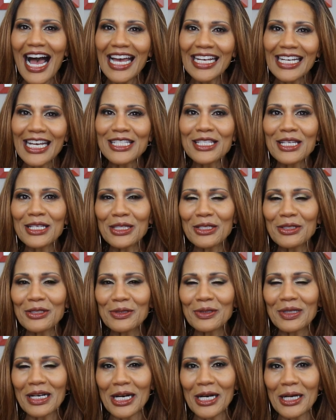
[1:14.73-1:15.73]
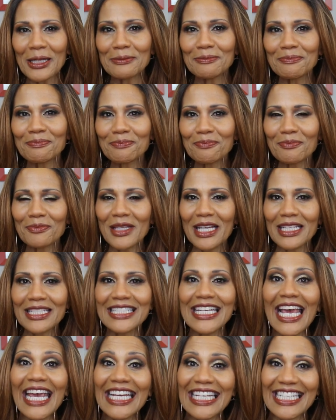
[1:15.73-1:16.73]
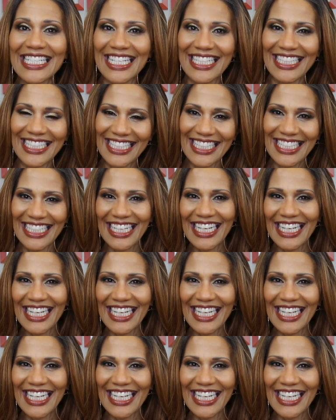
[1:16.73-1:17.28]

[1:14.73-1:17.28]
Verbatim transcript: I guess a little um, date